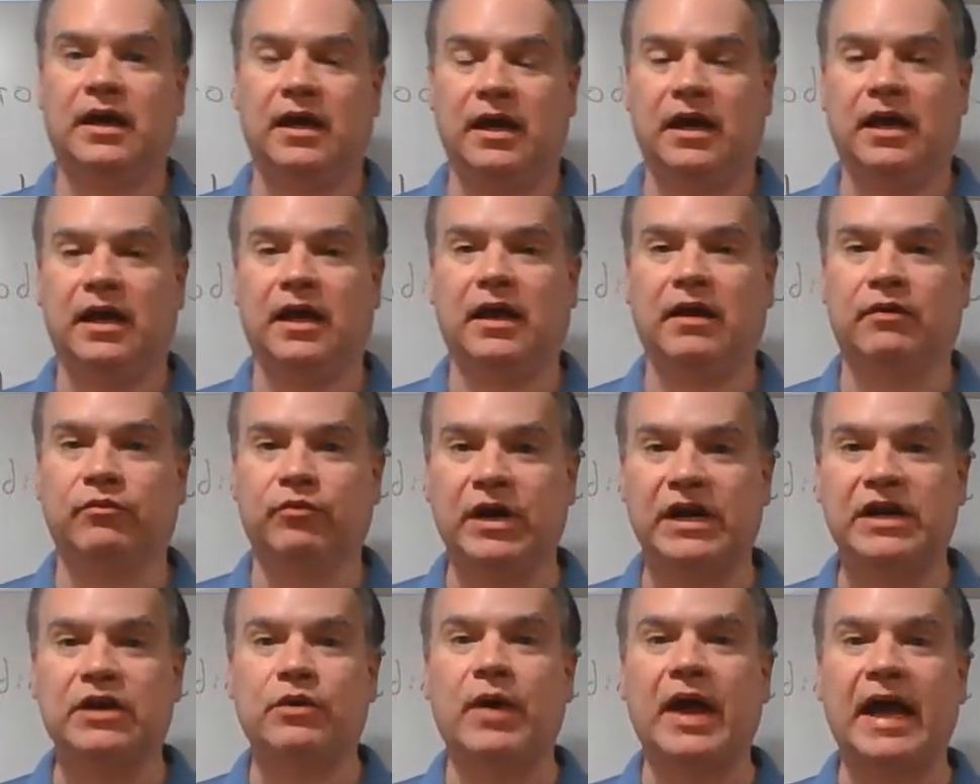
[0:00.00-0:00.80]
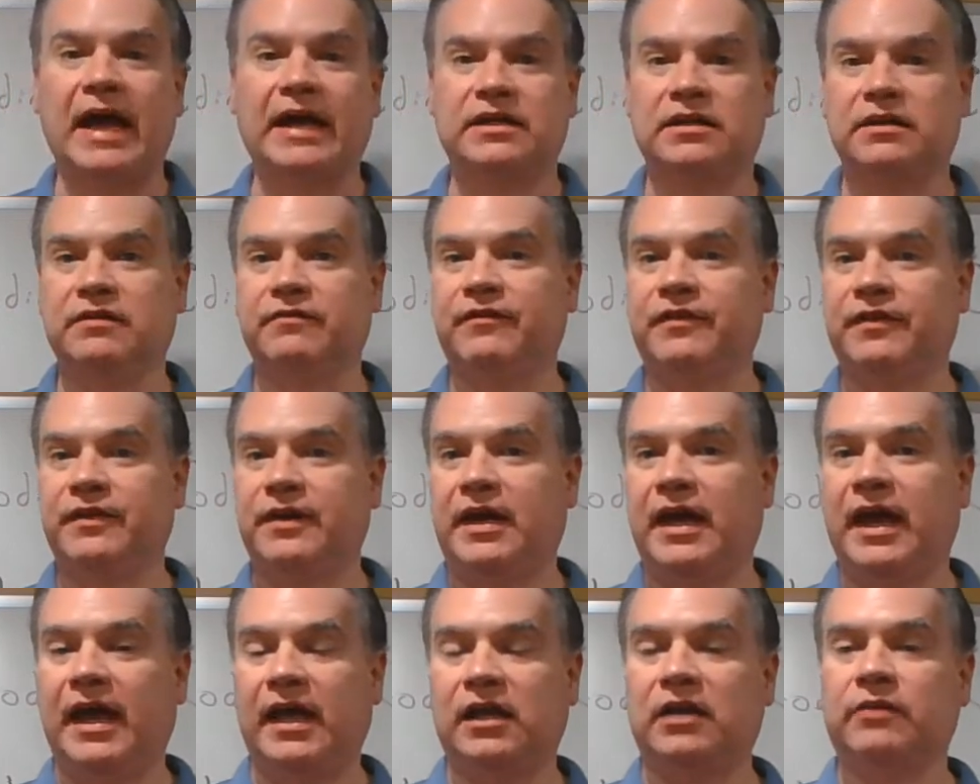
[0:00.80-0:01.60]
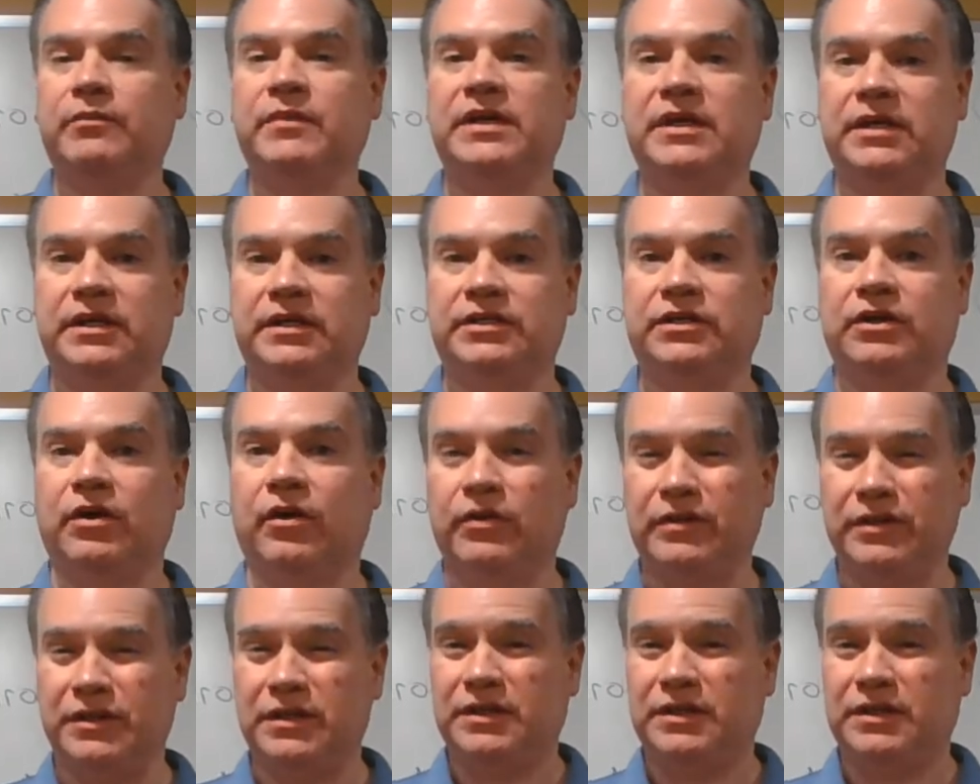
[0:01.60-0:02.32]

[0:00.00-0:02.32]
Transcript: radioactive element is going